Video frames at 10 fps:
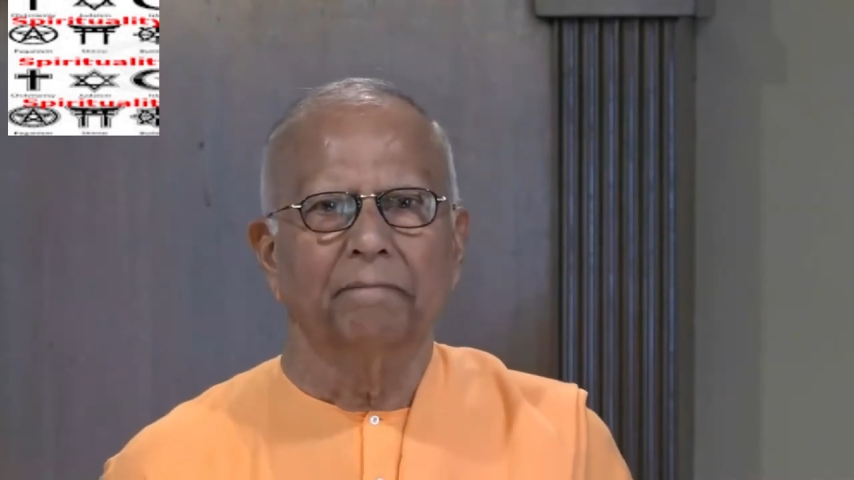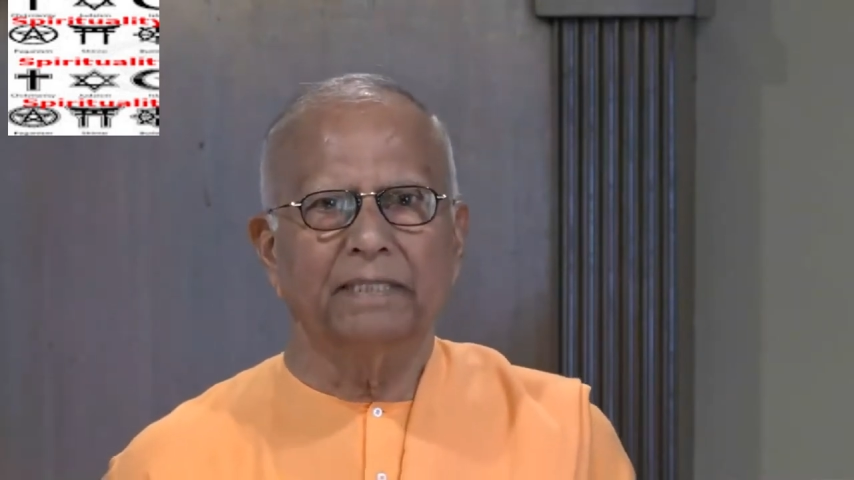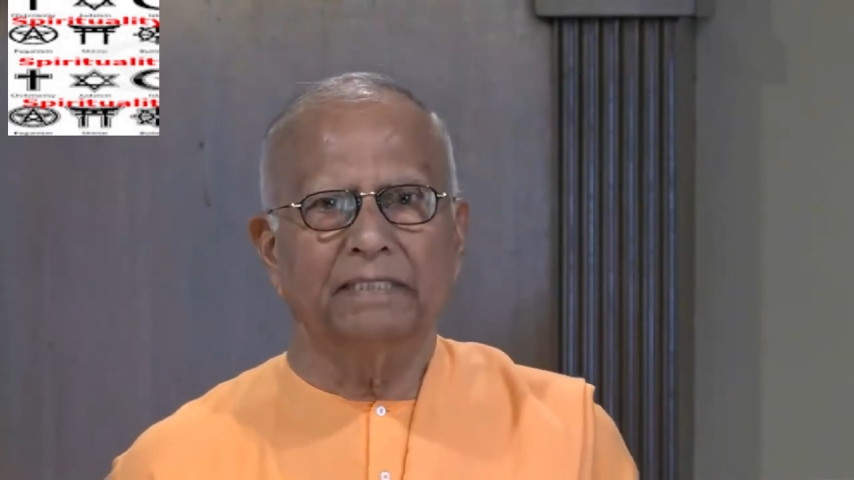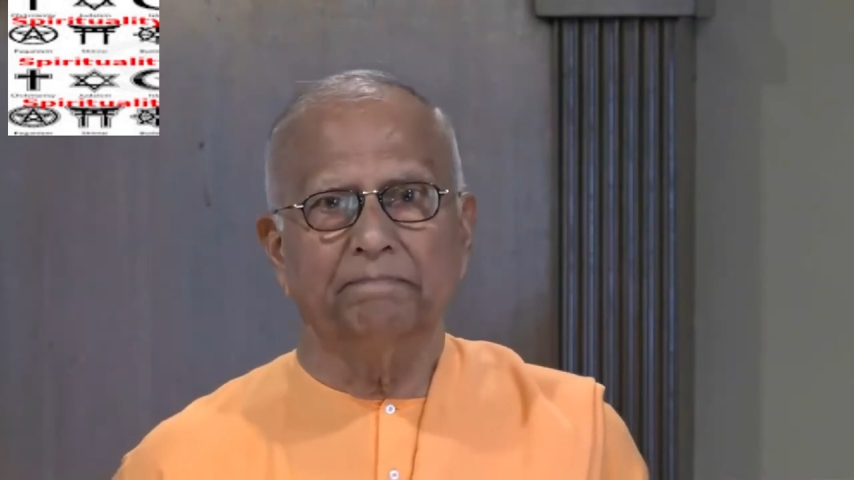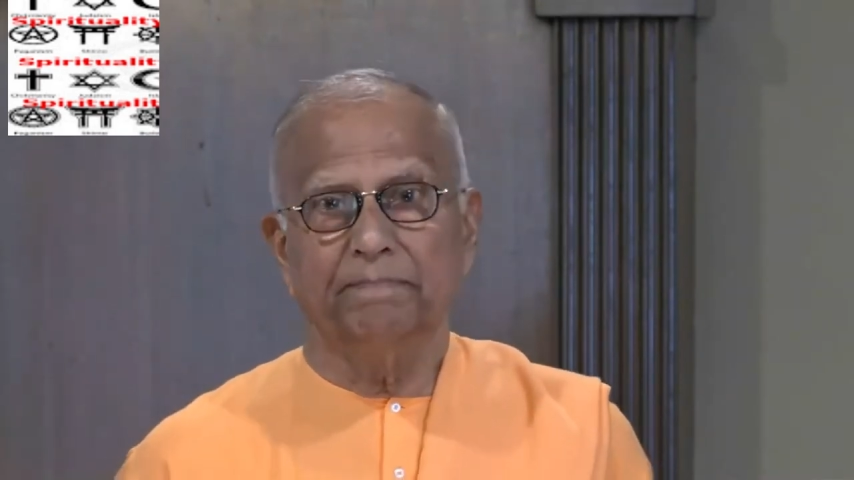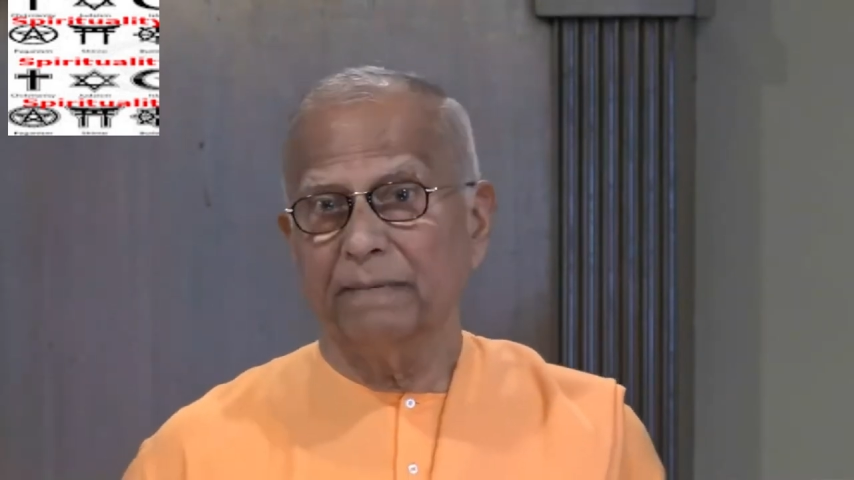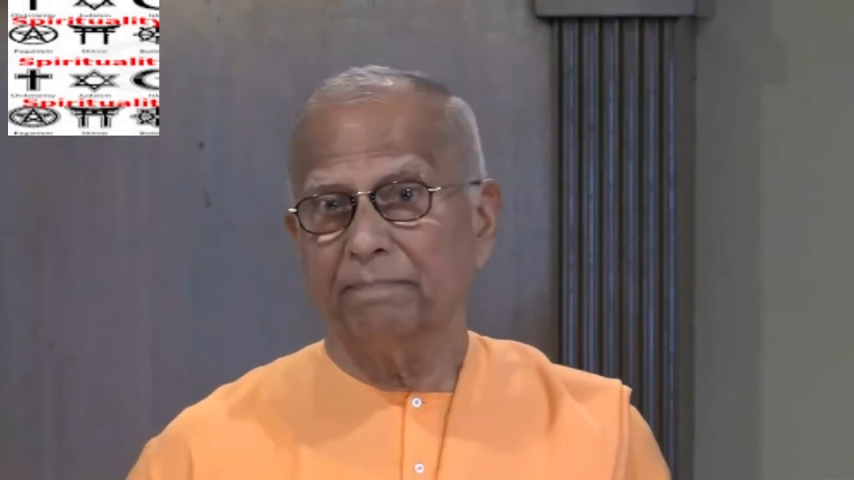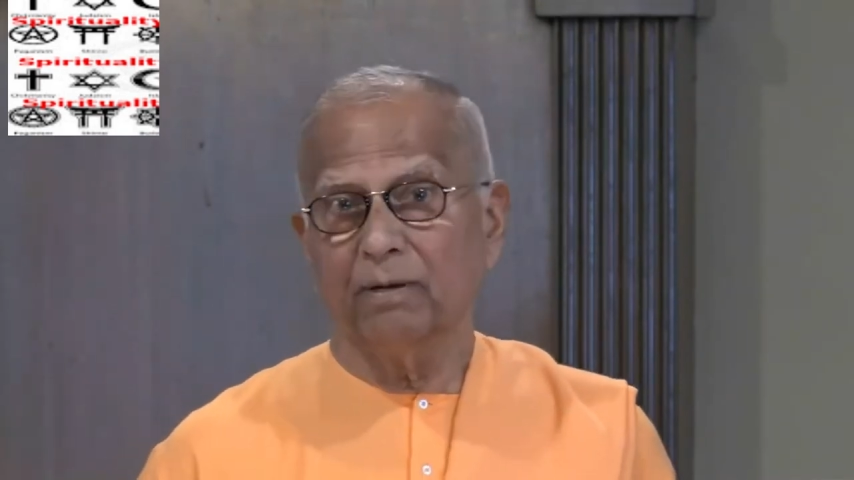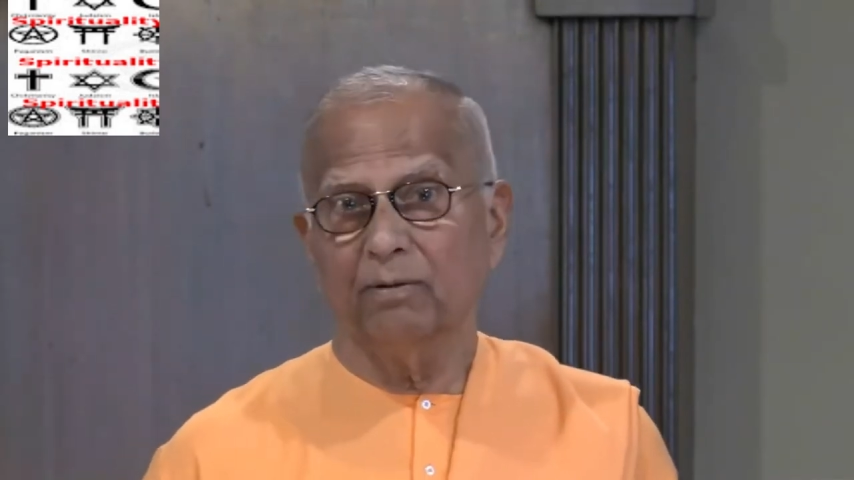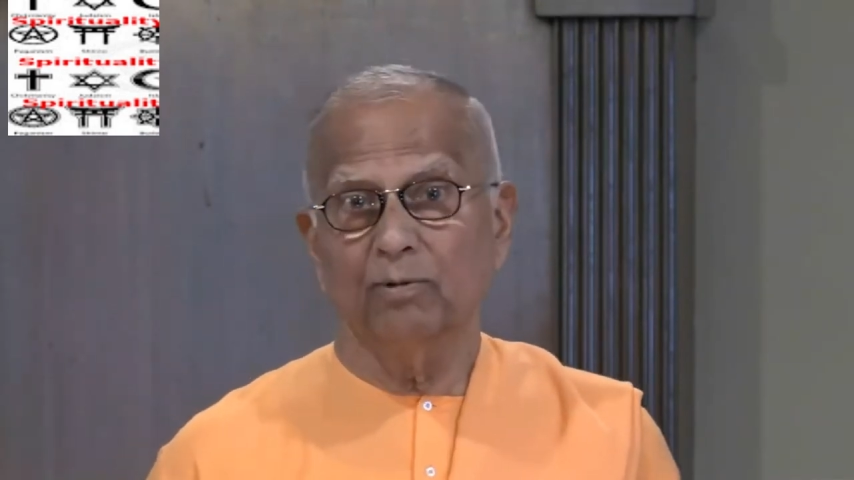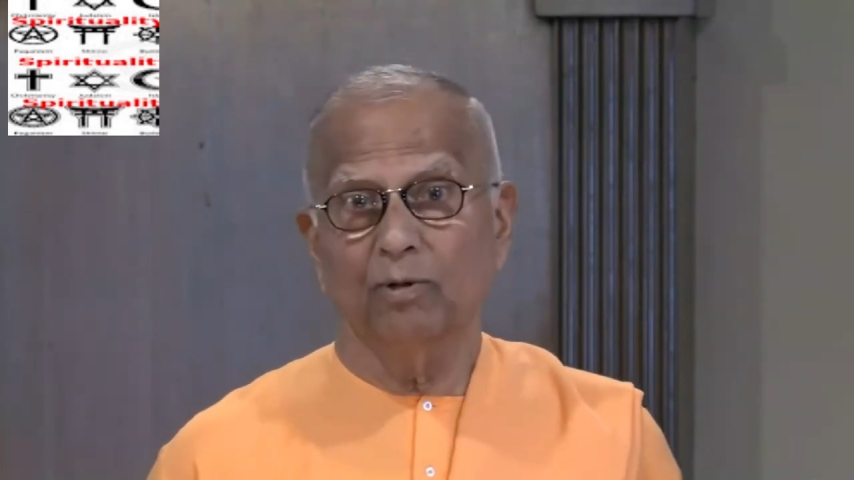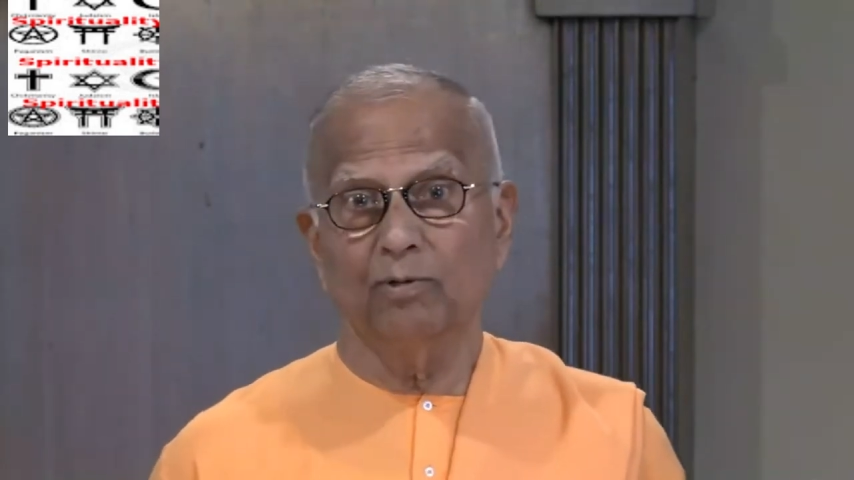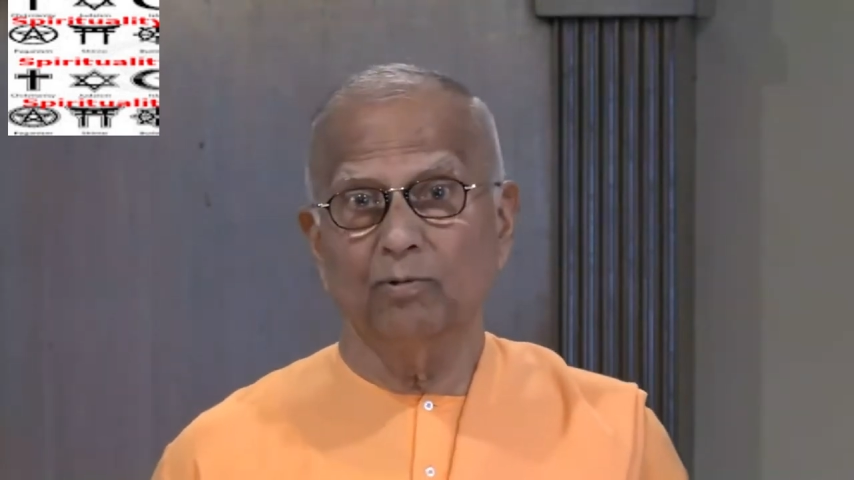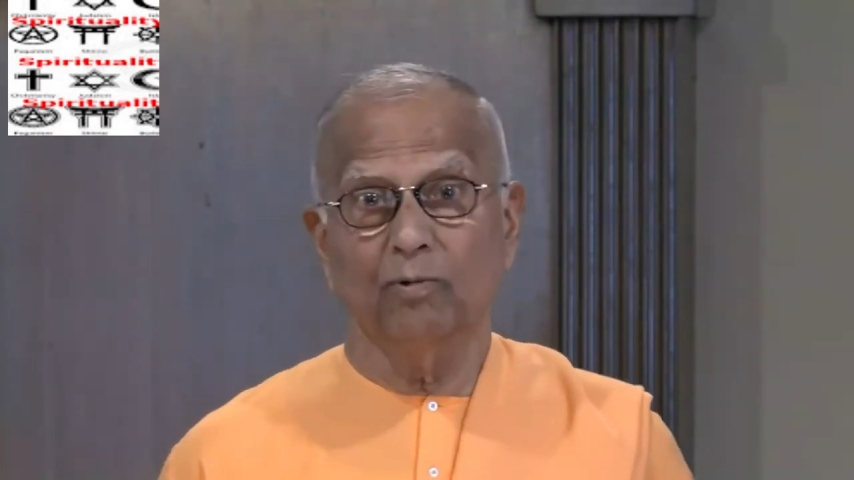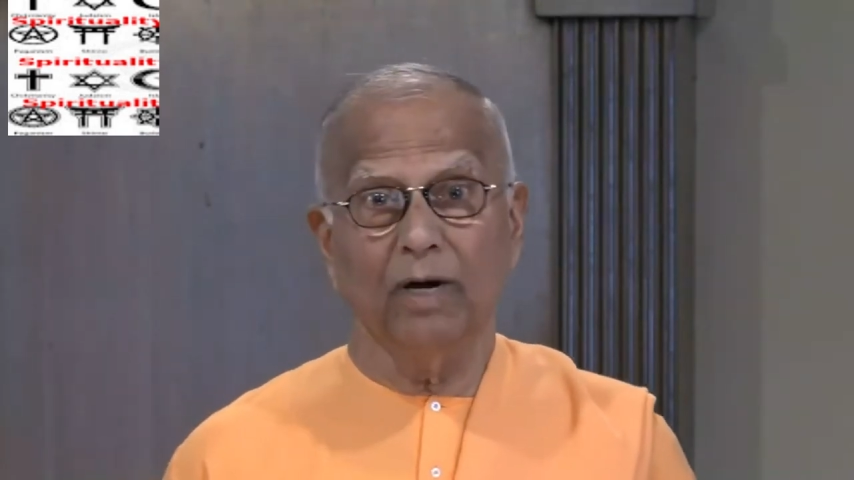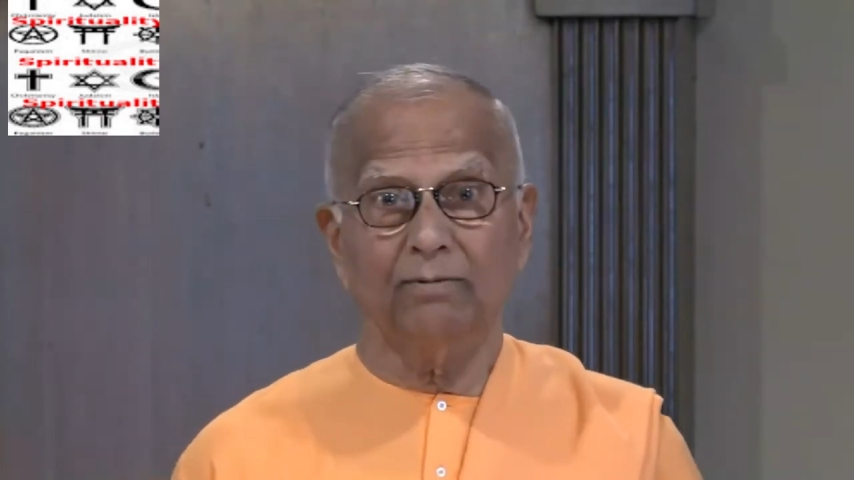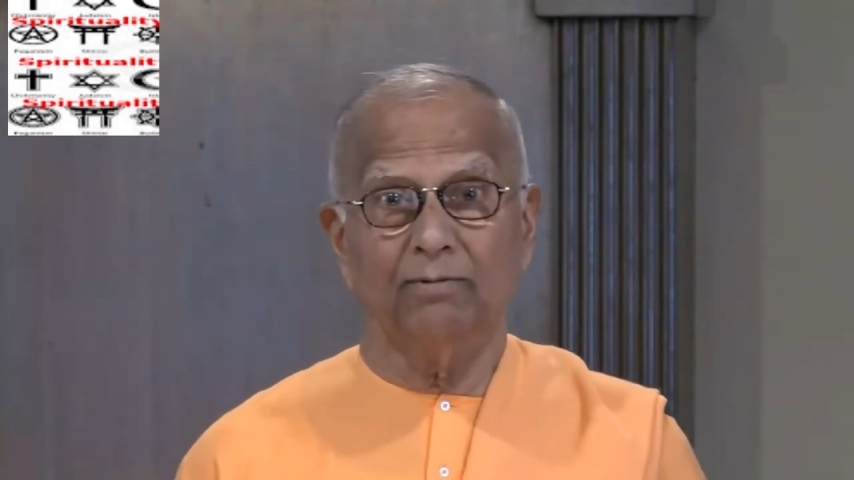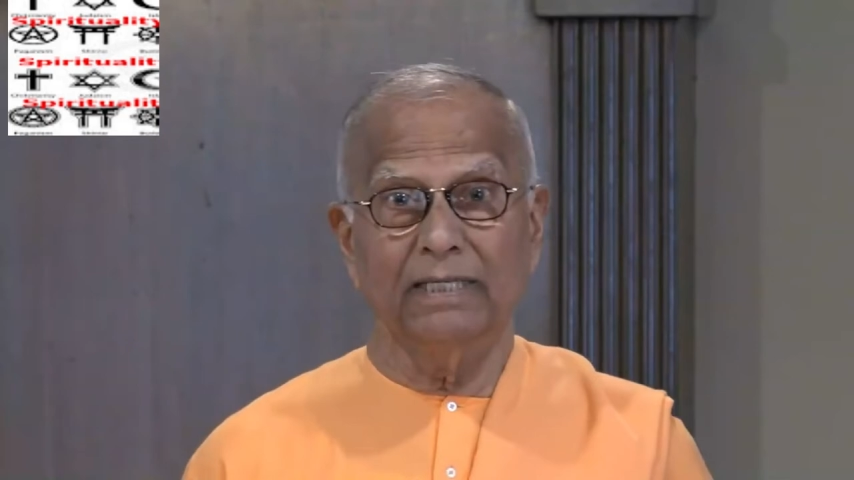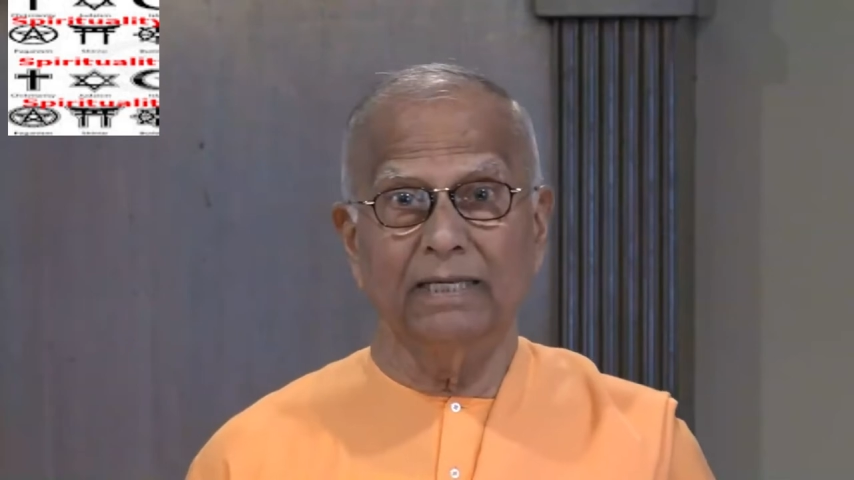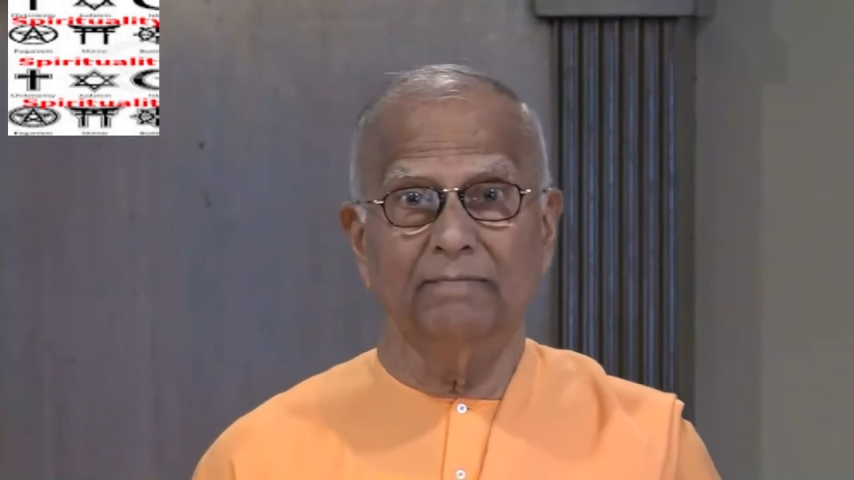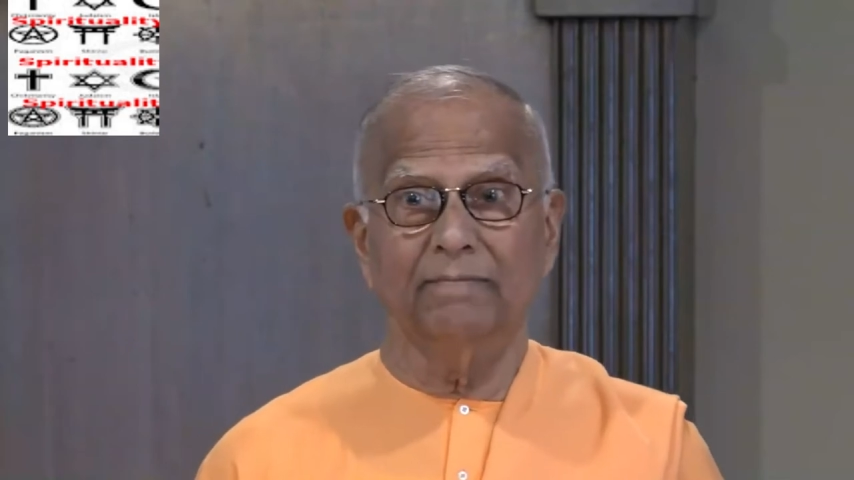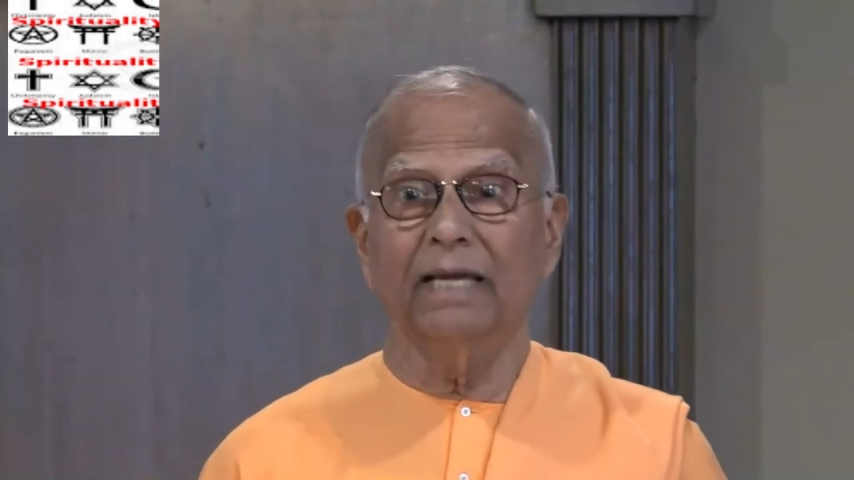But the people, those who work with him,